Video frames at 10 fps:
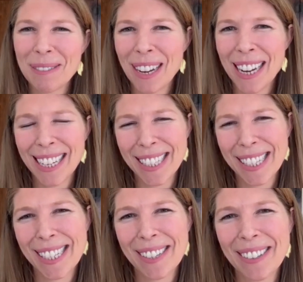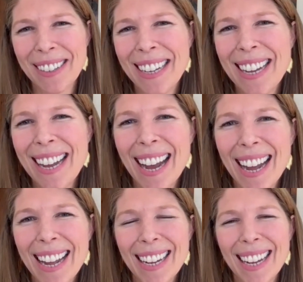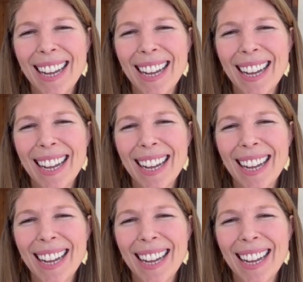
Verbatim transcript: right? And so I,